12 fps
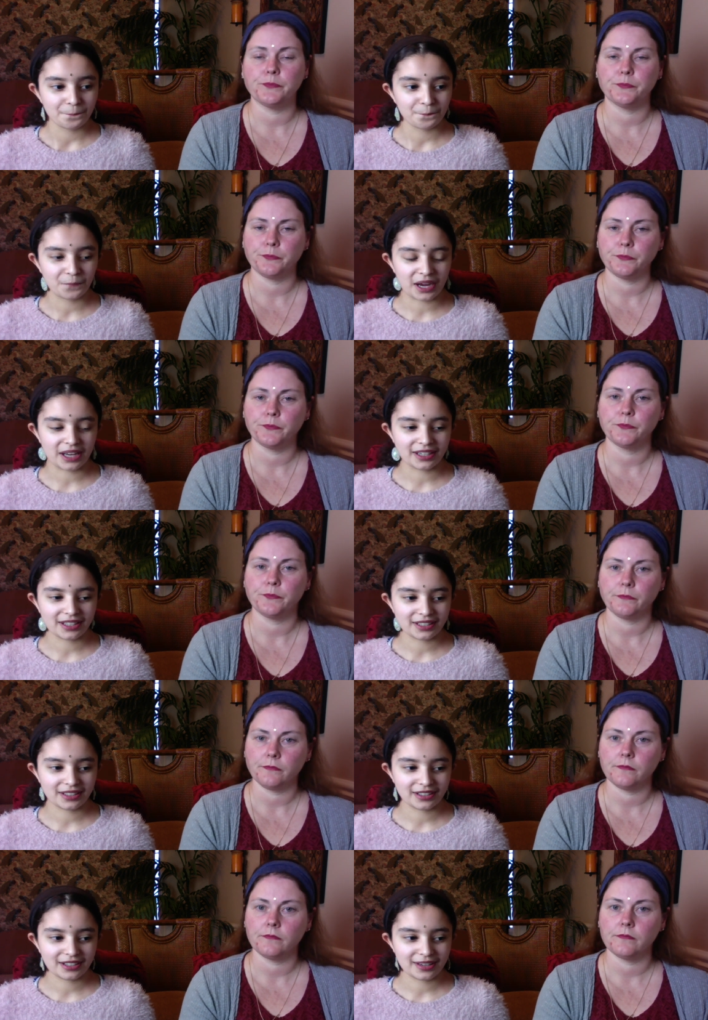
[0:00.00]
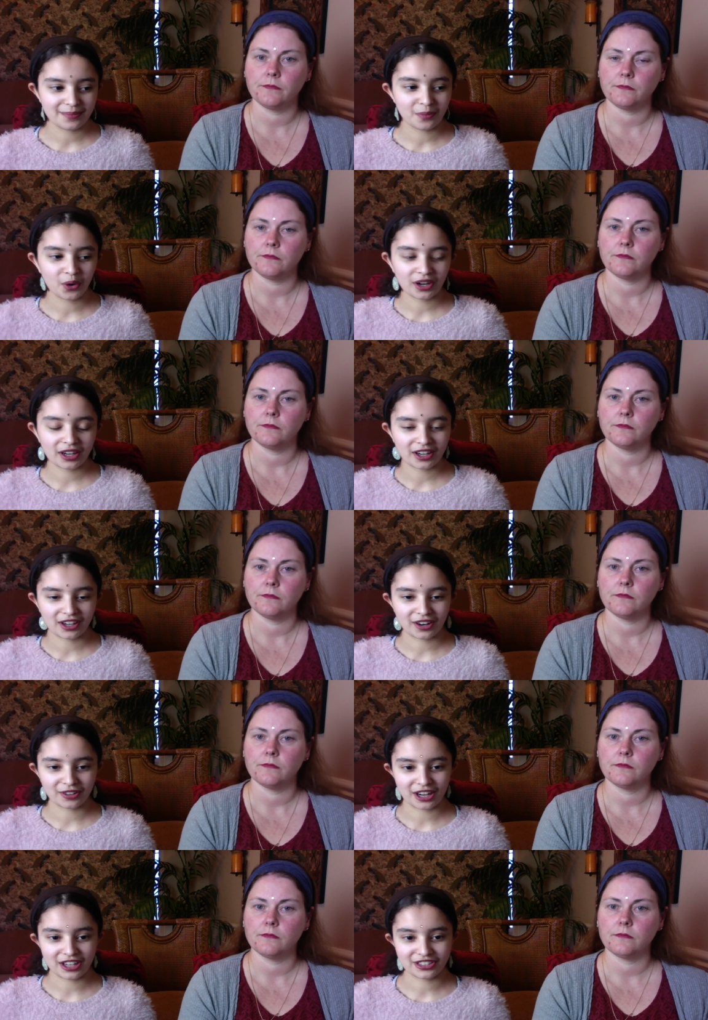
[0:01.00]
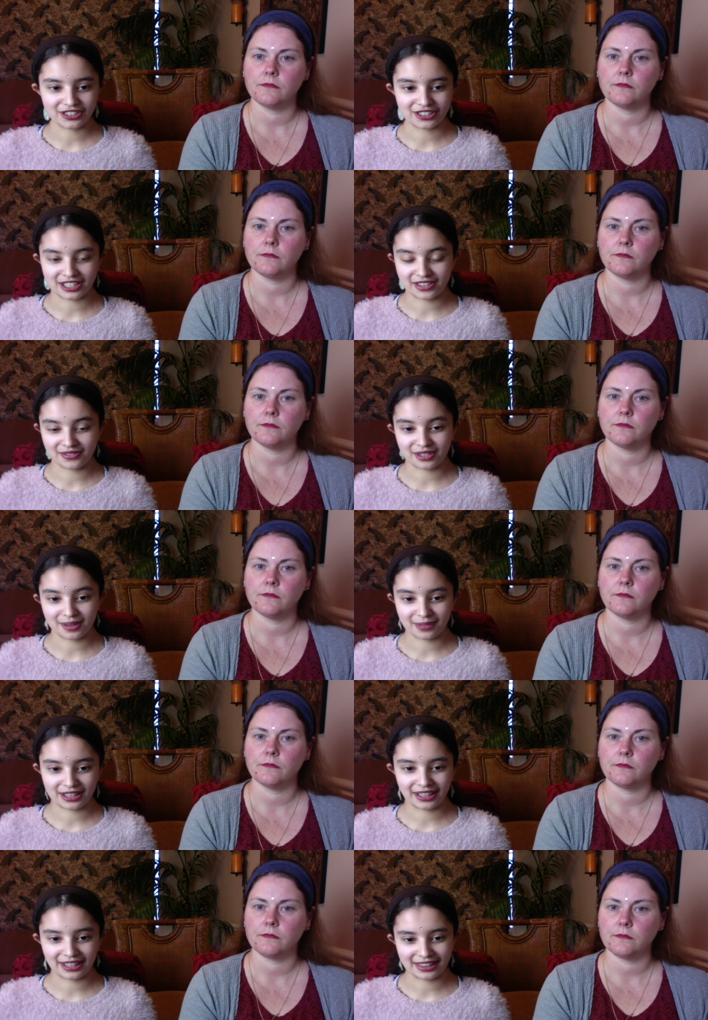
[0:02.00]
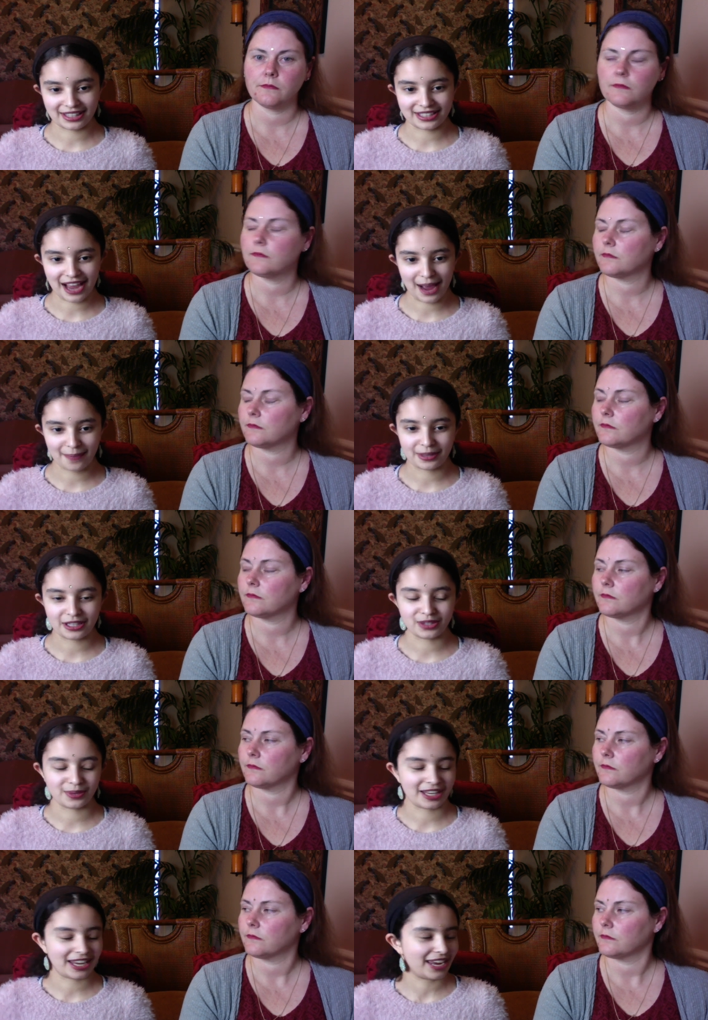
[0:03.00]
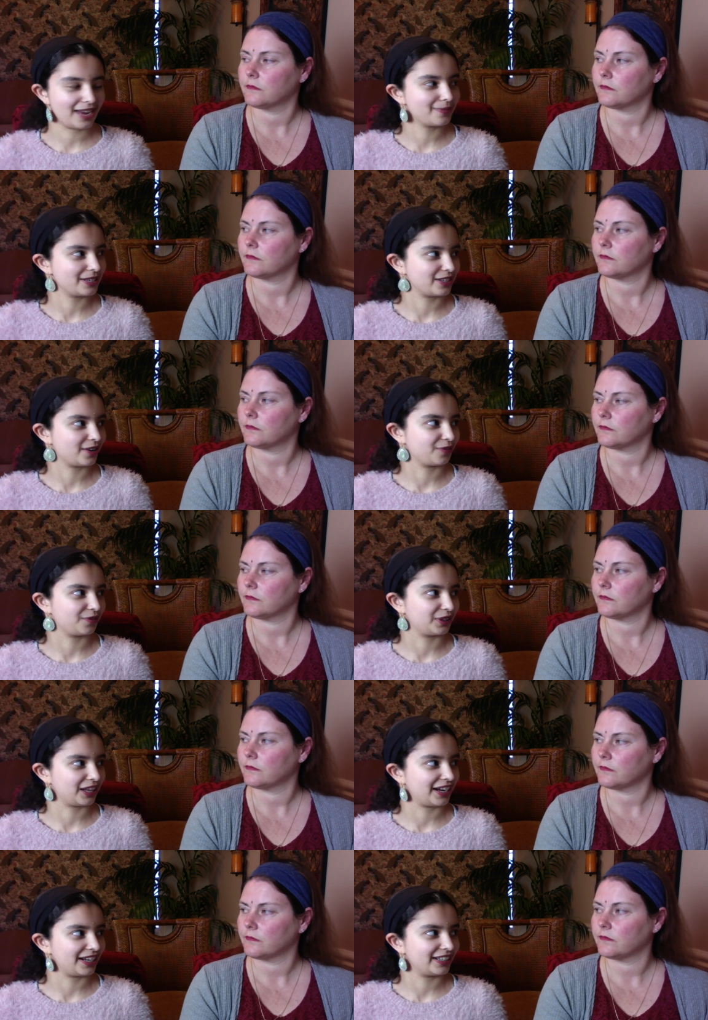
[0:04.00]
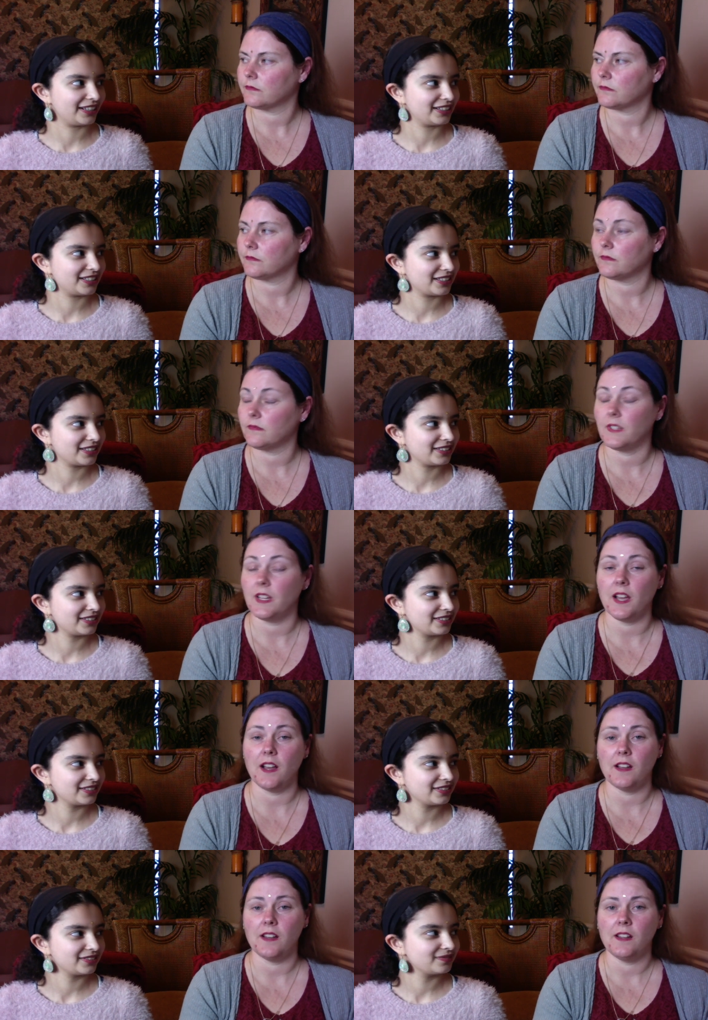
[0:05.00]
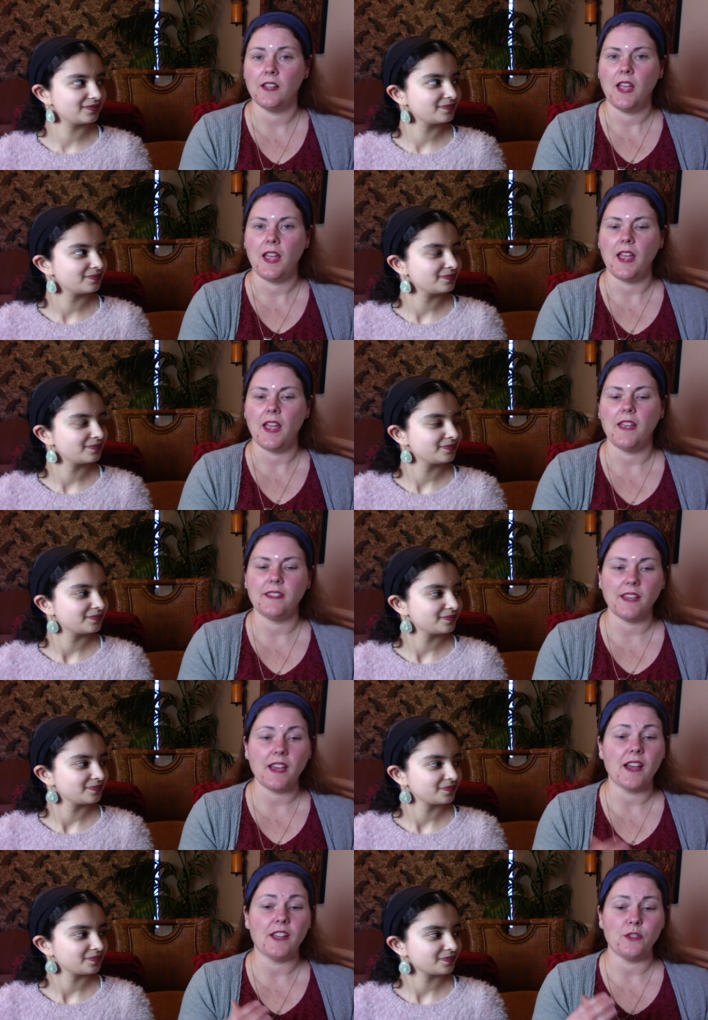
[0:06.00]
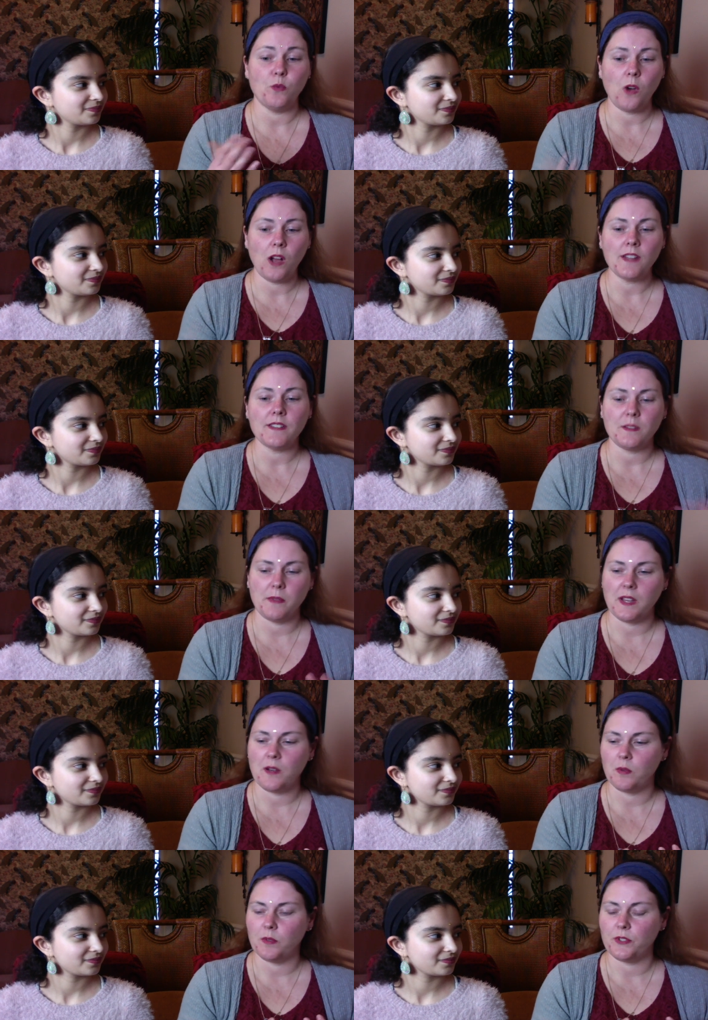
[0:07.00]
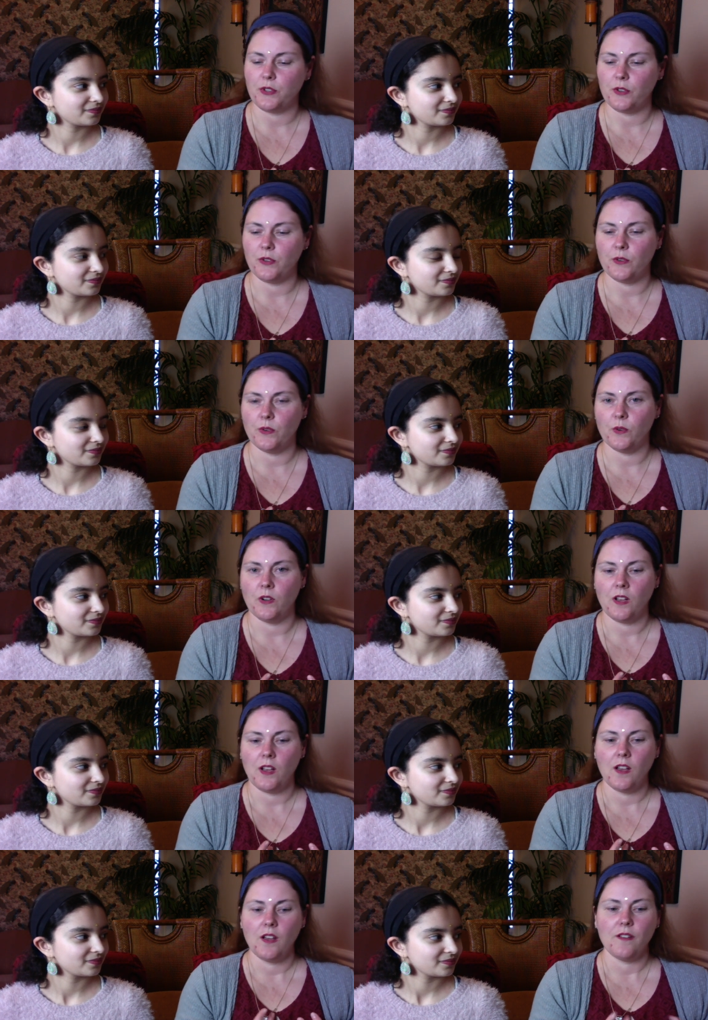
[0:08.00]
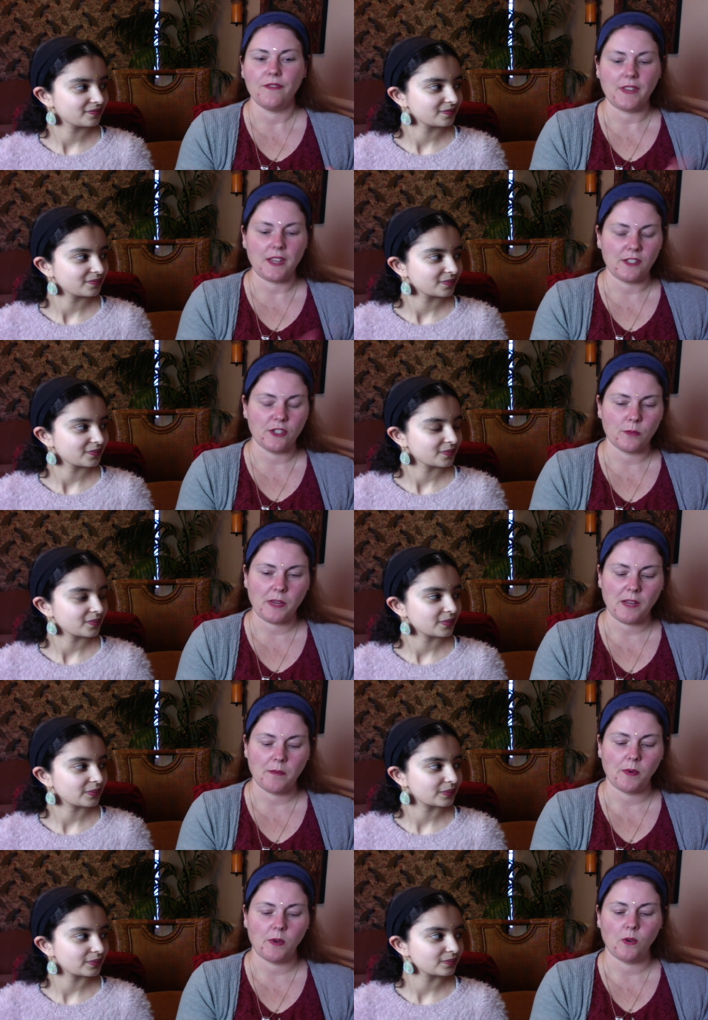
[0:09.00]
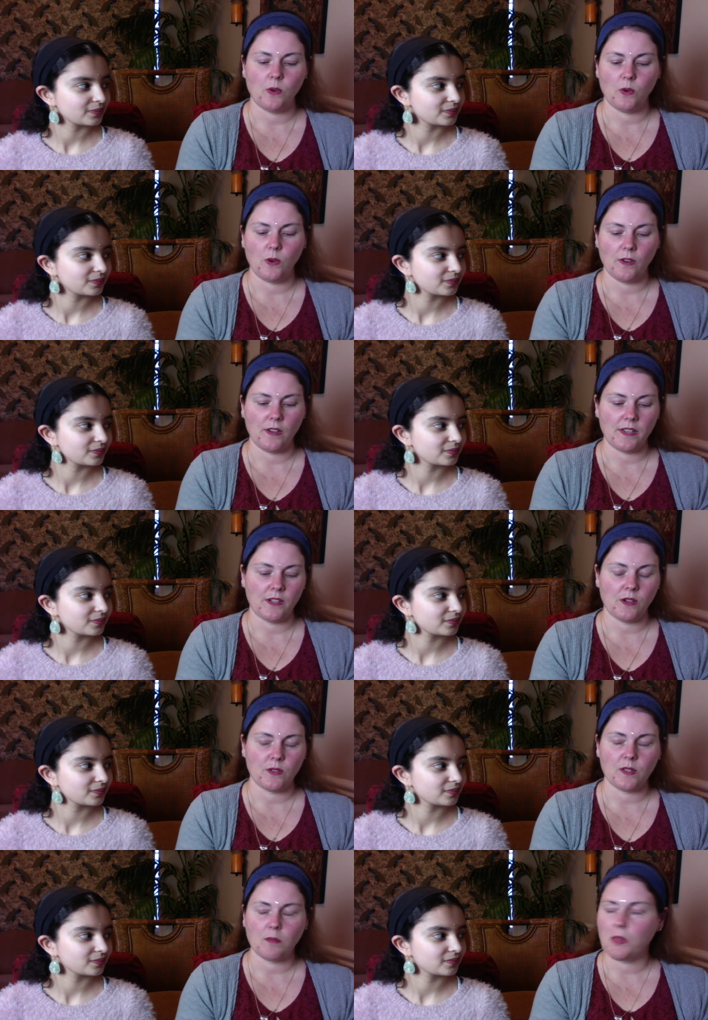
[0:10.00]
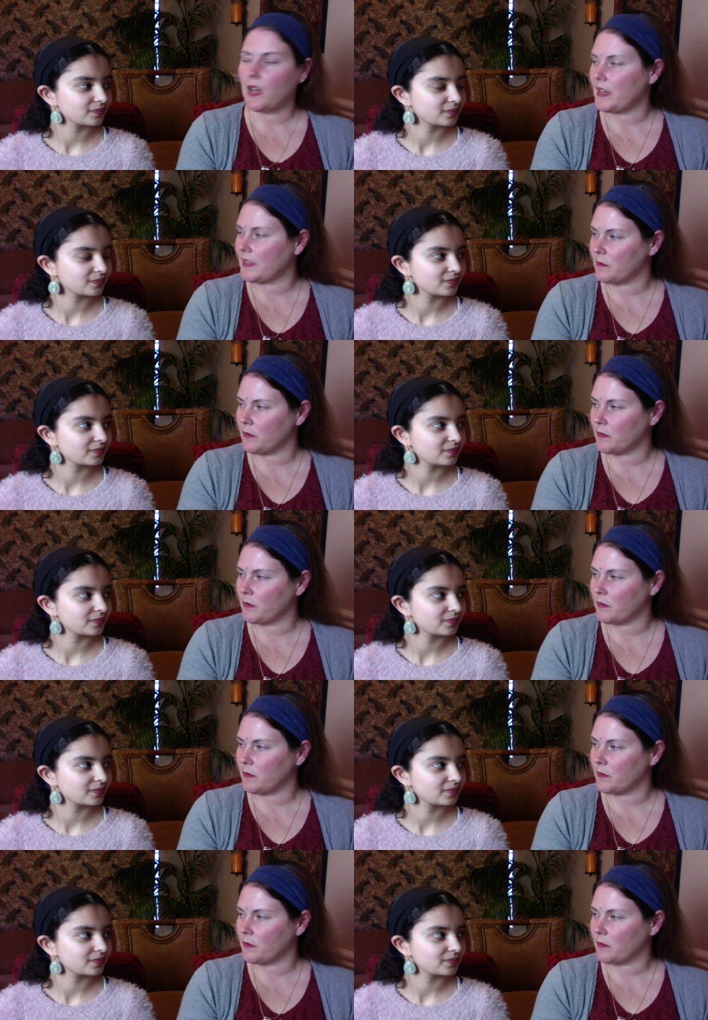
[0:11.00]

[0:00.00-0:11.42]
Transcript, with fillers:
Speaker 1: But more in our own countries because if something like this happens, we can be self reliant.
Speaker 2: Yeah. Yeah, you want to be able to feed your people, you know, supply them